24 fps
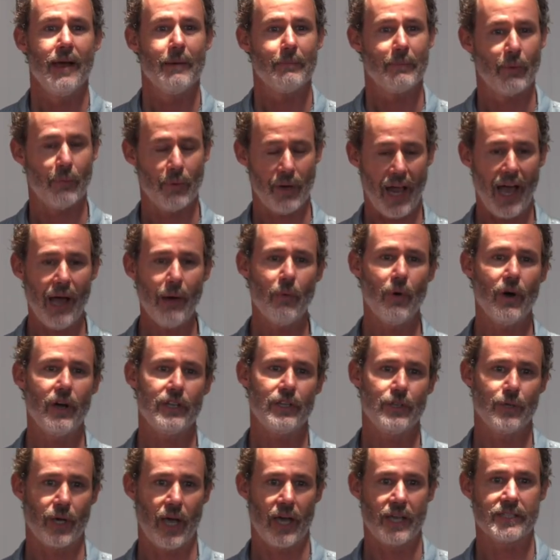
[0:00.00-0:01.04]
But what I want
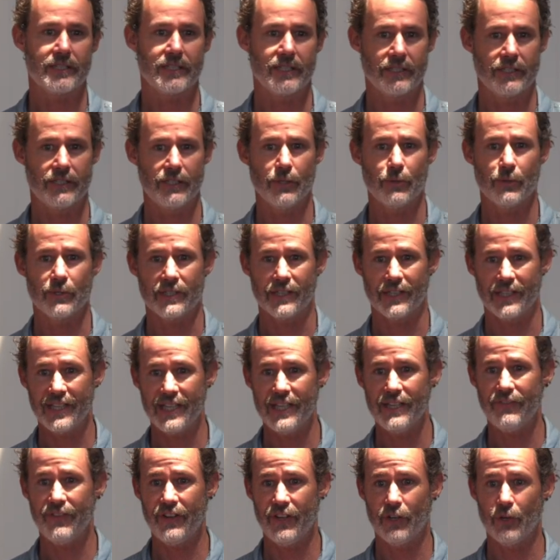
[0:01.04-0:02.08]
you guys to do is
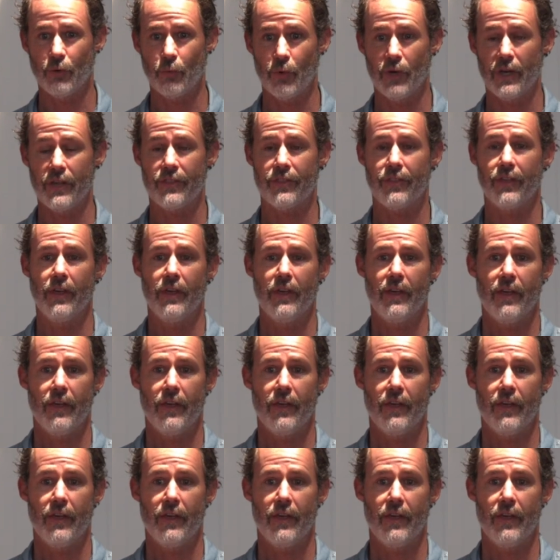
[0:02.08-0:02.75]
leave here with